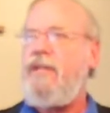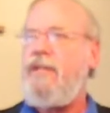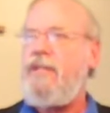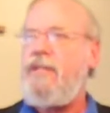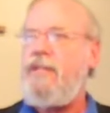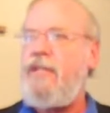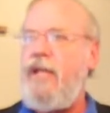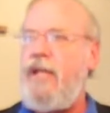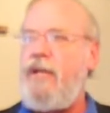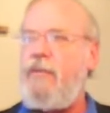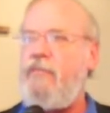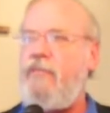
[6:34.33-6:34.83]

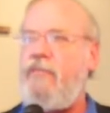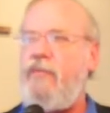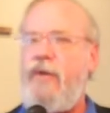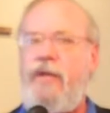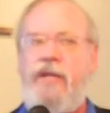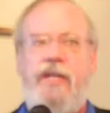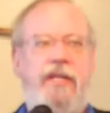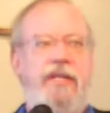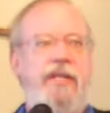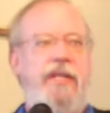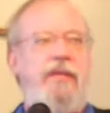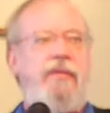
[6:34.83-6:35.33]
set him
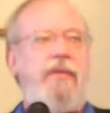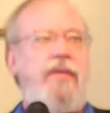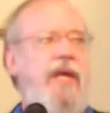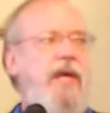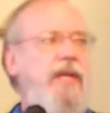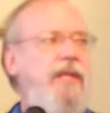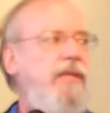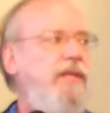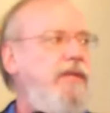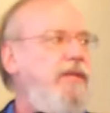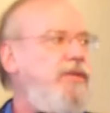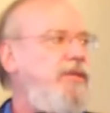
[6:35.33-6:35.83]
free to deal with
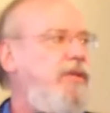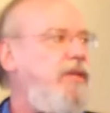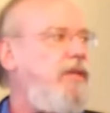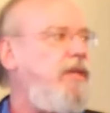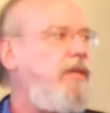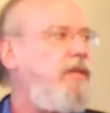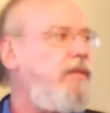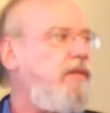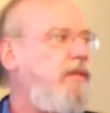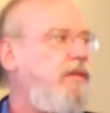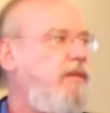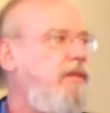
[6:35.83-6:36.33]
others,
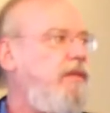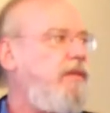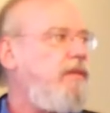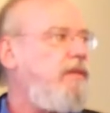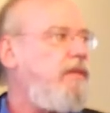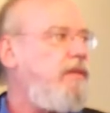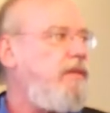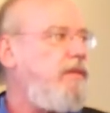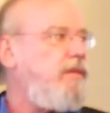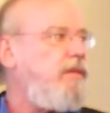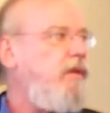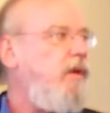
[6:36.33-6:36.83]

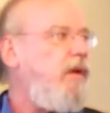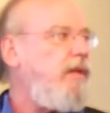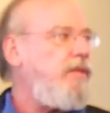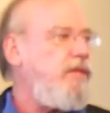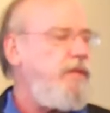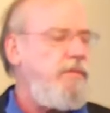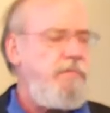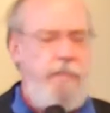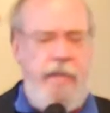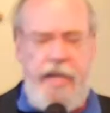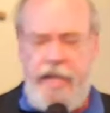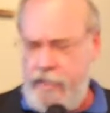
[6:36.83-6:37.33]
so I'll
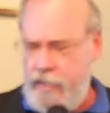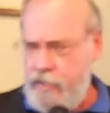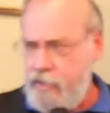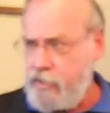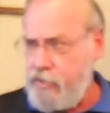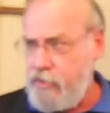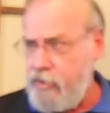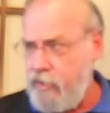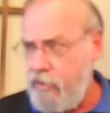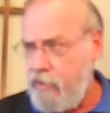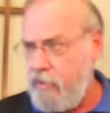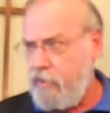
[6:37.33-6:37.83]
just
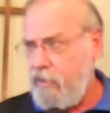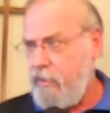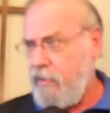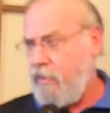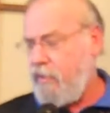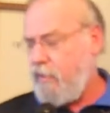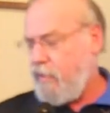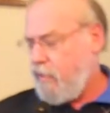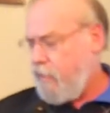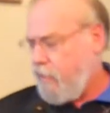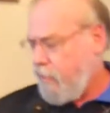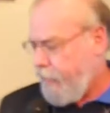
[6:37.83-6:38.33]
manage.
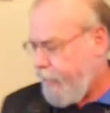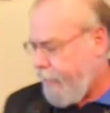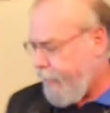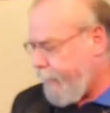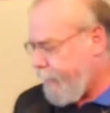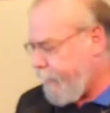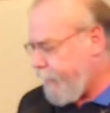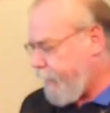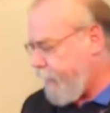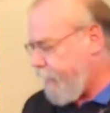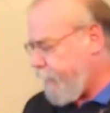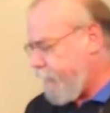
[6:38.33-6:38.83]

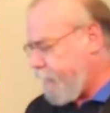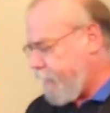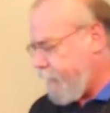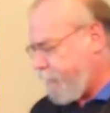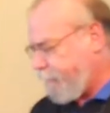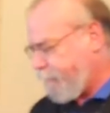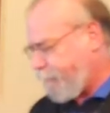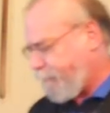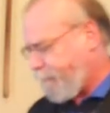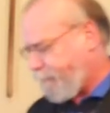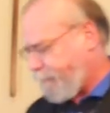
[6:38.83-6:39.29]
And one